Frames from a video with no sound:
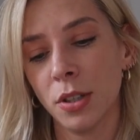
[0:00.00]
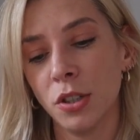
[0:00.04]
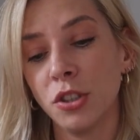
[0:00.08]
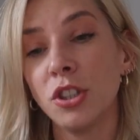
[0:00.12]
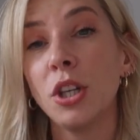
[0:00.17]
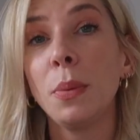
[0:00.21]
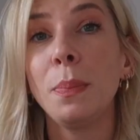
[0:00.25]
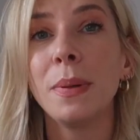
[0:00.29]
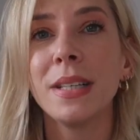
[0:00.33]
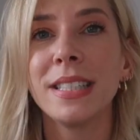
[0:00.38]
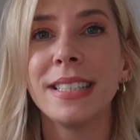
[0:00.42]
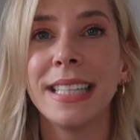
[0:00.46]

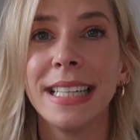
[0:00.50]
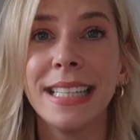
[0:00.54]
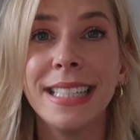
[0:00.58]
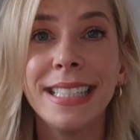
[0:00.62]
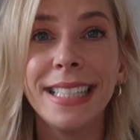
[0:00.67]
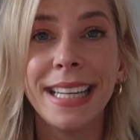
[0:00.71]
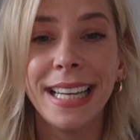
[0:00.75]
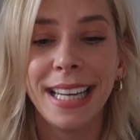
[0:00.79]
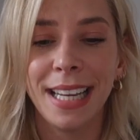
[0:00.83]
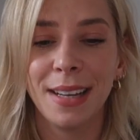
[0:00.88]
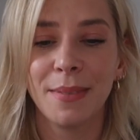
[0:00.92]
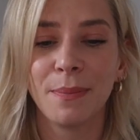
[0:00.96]
Super
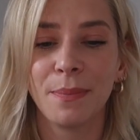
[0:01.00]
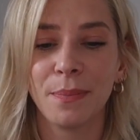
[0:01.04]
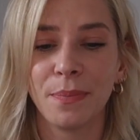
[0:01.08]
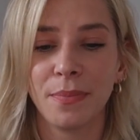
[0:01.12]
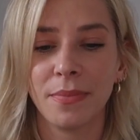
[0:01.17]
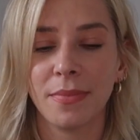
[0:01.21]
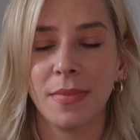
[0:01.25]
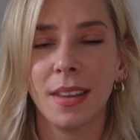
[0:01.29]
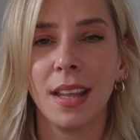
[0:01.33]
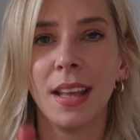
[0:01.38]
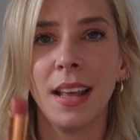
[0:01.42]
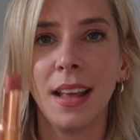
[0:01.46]
Cindy.
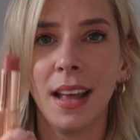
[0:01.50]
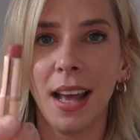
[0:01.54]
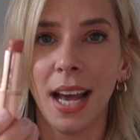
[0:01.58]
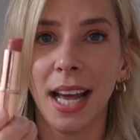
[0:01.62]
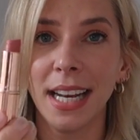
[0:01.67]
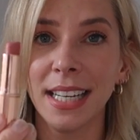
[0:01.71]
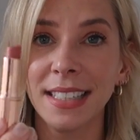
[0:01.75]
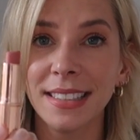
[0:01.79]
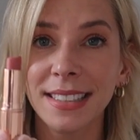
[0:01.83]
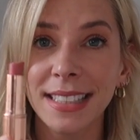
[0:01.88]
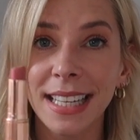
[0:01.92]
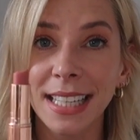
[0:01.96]

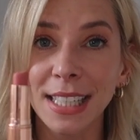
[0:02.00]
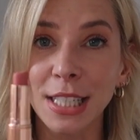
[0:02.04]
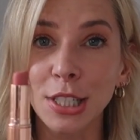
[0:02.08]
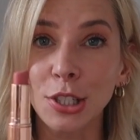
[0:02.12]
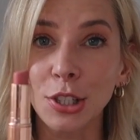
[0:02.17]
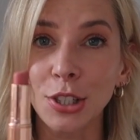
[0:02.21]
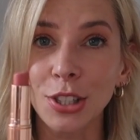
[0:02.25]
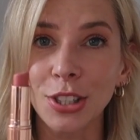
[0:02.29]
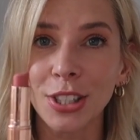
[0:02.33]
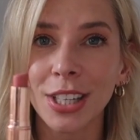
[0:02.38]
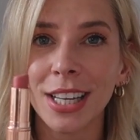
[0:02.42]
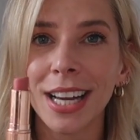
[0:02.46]
And it's nearly
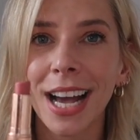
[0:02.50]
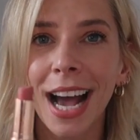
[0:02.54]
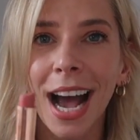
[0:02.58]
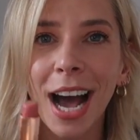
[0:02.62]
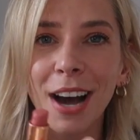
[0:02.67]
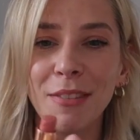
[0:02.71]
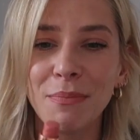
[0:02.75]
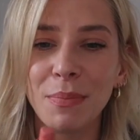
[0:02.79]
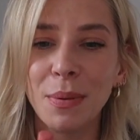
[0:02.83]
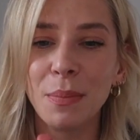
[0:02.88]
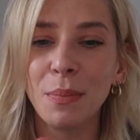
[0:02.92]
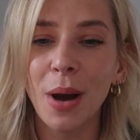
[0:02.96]
done.
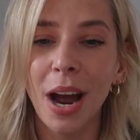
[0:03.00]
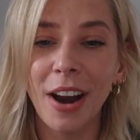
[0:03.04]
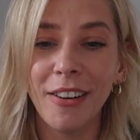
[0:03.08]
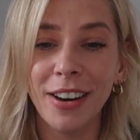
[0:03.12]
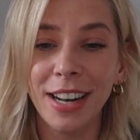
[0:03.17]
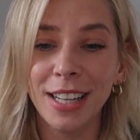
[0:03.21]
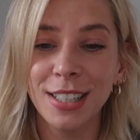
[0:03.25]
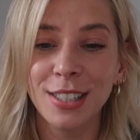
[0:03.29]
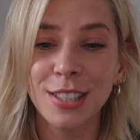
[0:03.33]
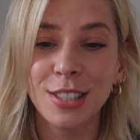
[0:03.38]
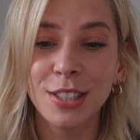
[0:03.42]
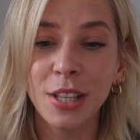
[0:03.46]
I've been
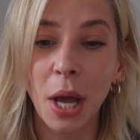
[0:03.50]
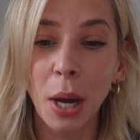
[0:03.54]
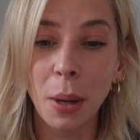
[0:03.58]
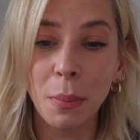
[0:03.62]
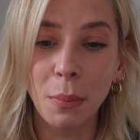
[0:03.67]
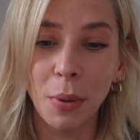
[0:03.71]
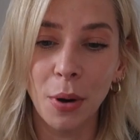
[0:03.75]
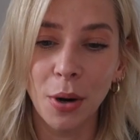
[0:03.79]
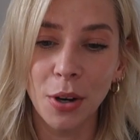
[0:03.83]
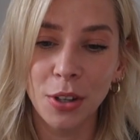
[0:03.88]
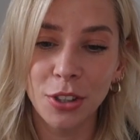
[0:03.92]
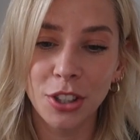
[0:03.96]
wearing it so
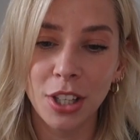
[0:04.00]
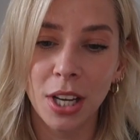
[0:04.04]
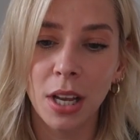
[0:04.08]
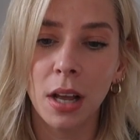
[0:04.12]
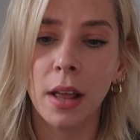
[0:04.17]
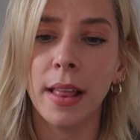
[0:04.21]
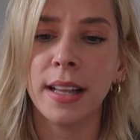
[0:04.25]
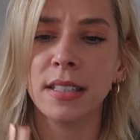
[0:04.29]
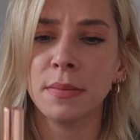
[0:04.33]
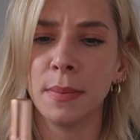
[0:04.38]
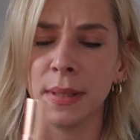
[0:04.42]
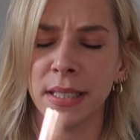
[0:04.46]
much.
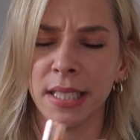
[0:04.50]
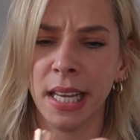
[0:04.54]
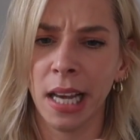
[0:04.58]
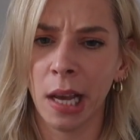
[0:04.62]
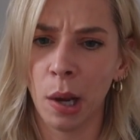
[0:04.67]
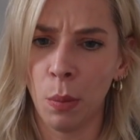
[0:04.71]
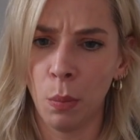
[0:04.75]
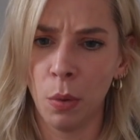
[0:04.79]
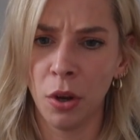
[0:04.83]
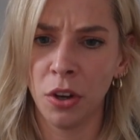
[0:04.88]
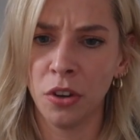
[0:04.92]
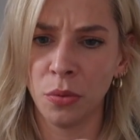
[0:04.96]
That's my
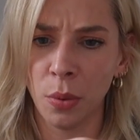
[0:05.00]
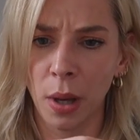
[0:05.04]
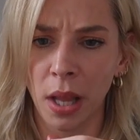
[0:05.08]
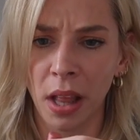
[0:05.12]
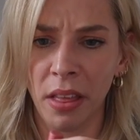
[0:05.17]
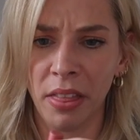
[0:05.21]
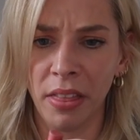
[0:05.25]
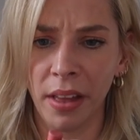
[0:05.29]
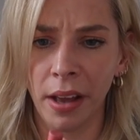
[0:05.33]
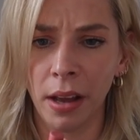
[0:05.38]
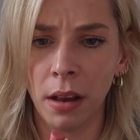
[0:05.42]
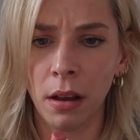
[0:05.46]
second one as well,
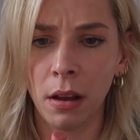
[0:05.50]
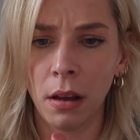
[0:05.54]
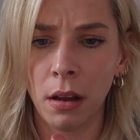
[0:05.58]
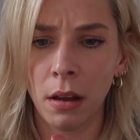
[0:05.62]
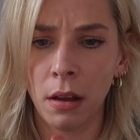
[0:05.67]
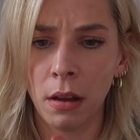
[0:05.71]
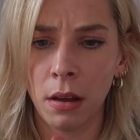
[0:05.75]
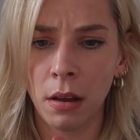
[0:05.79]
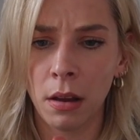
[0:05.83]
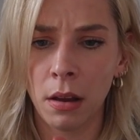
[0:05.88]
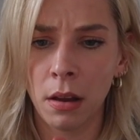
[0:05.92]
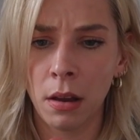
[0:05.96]
I think.
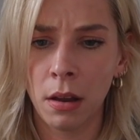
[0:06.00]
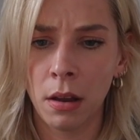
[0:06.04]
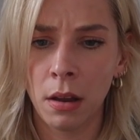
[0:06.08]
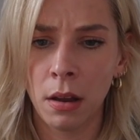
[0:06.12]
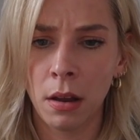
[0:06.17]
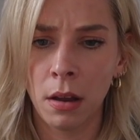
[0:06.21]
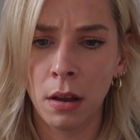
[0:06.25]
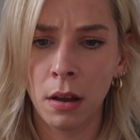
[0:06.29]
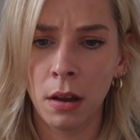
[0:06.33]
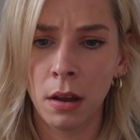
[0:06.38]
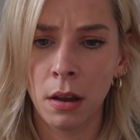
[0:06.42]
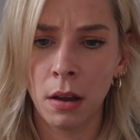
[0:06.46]

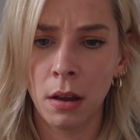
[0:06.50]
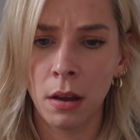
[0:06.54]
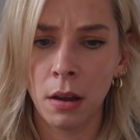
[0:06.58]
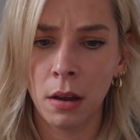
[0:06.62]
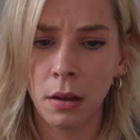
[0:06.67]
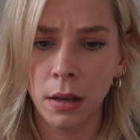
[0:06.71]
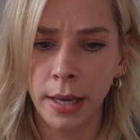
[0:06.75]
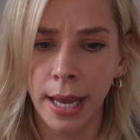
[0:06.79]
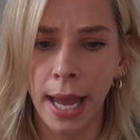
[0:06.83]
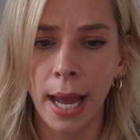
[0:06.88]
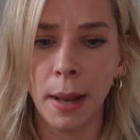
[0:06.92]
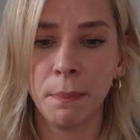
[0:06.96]

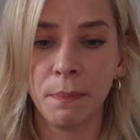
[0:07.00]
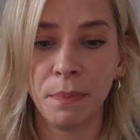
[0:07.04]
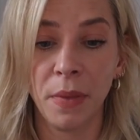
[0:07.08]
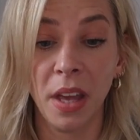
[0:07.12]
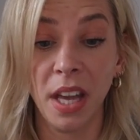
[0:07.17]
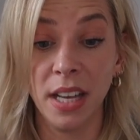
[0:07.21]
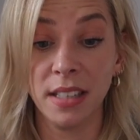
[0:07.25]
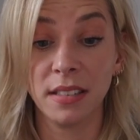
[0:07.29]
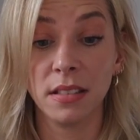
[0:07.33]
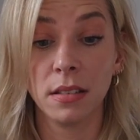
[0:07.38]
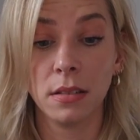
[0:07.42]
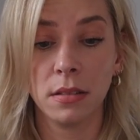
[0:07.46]
Yeah,
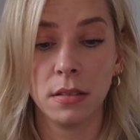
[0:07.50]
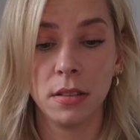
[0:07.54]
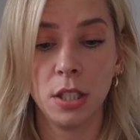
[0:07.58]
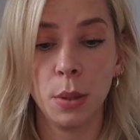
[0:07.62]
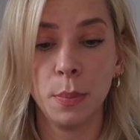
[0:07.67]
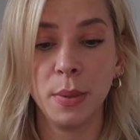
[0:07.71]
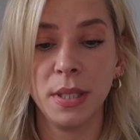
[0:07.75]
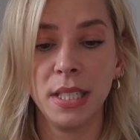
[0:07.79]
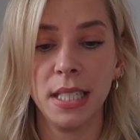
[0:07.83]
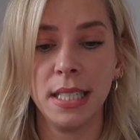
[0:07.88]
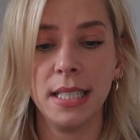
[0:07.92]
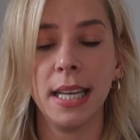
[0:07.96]
it is.
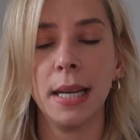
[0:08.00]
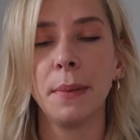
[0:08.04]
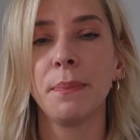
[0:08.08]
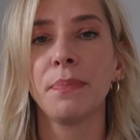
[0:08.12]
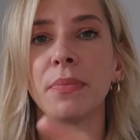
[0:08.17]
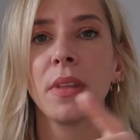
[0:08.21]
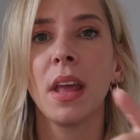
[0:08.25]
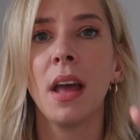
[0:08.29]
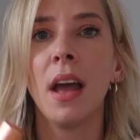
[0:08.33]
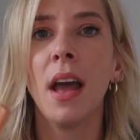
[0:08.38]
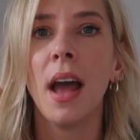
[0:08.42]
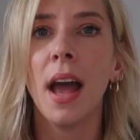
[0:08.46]
Super
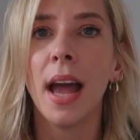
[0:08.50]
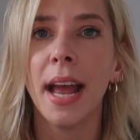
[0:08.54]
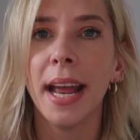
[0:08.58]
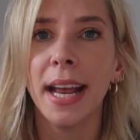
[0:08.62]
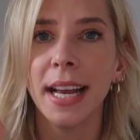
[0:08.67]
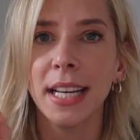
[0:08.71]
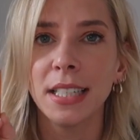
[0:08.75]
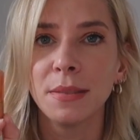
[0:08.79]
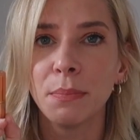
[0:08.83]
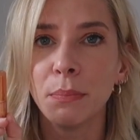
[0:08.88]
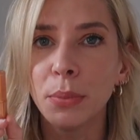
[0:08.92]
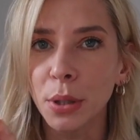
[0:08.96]
Cindy.
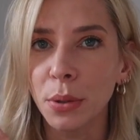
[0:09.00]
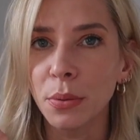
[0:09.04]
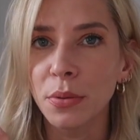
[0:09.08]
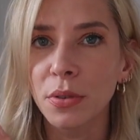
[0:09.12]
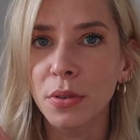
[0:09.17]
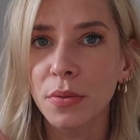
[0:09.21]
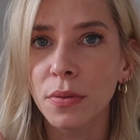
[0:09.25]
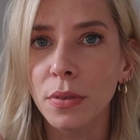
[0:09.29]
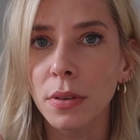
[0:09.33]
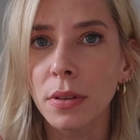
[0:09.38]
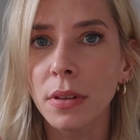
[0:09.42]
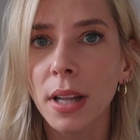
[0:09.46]
It is
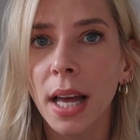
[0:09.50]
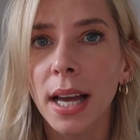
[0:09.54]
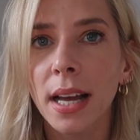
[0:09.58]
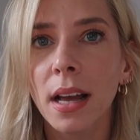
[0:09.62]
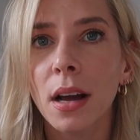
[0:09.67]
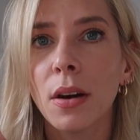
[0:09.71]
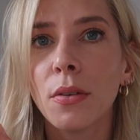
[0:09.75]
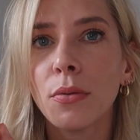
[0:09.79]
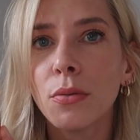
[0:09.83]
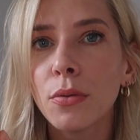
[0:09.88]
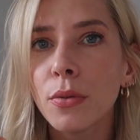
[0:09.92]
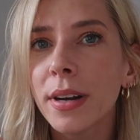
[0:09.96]
beautiful.
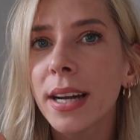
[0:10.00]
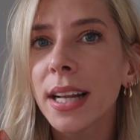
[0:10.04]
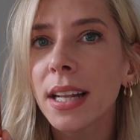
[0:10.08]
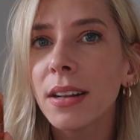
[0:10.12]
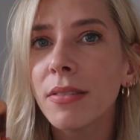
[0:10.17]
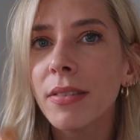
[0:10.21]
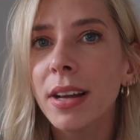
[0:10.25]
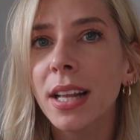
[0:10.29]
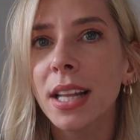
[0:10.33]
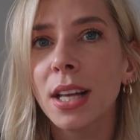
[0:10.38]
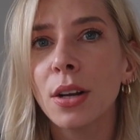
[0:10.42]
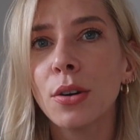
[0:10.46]
Like, a
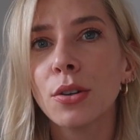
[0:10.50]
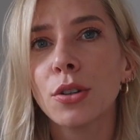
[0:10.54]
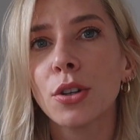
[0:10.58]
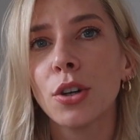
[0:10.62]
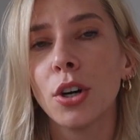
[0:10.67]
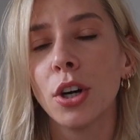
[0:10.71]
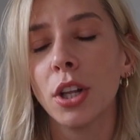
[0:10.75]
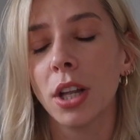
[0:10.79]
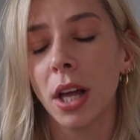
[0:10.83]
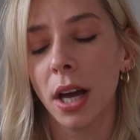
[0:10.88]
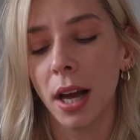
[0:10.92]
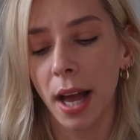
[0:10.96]
really, really good
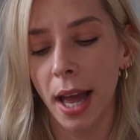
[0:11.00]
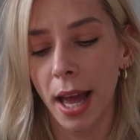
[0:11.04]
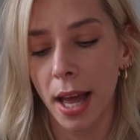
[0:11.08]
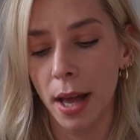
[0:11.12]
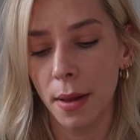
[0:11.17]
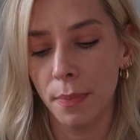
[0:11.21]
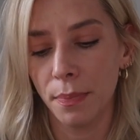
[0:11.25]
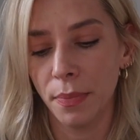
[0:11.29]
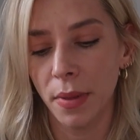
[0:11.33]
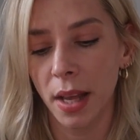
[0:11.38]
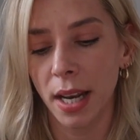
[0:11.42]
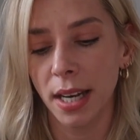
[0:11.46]
colour.
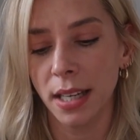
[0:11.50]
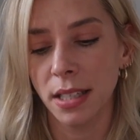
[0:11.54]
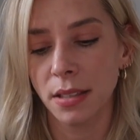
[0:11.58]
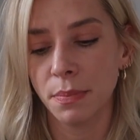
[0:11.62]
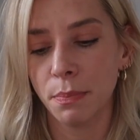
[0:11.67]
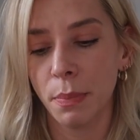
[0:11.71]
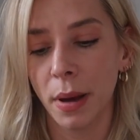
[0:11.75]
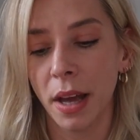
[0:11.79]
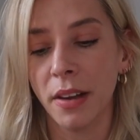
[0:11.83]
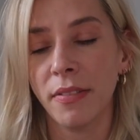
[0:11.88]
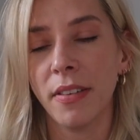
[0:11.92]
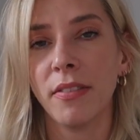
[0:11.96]
And it's
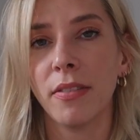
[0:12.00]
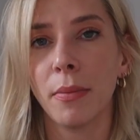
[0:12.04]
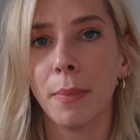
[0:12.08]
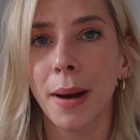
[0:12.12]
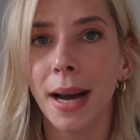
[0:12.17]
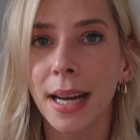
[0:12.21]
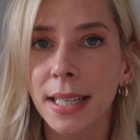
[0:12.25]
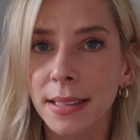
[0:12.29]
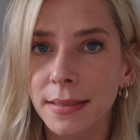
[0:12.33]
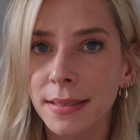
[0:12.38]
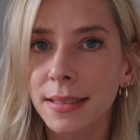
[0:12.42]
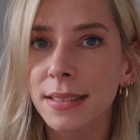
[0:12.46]
perfect for
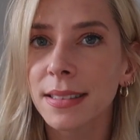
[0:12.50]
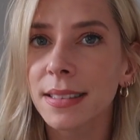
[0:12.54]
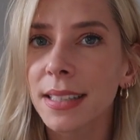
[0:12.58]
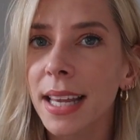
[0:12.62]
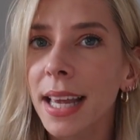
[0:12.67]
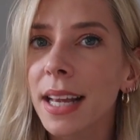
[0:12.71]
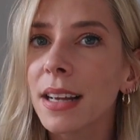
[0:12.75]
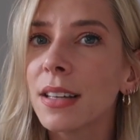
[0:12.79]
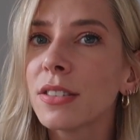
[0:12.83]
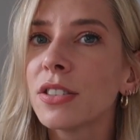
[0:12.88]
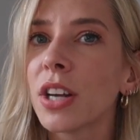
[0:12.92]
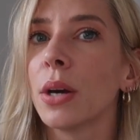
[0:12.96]
my
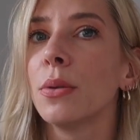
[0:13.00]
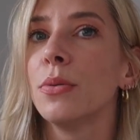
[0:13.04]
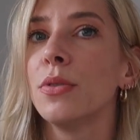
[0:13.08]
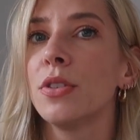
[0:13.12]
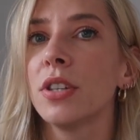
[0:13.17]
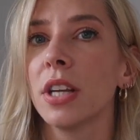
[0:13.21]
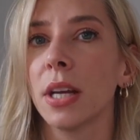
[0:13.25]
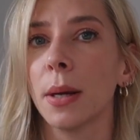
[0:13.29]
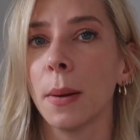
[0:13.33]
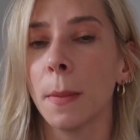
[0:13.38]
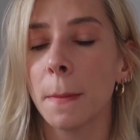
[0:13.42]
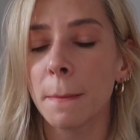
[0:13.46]
skin tone
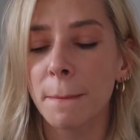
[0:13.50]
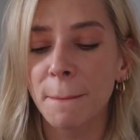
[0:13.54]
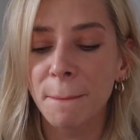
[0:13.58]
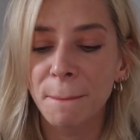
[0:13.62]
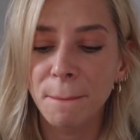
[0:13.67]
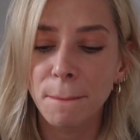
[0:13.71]
too.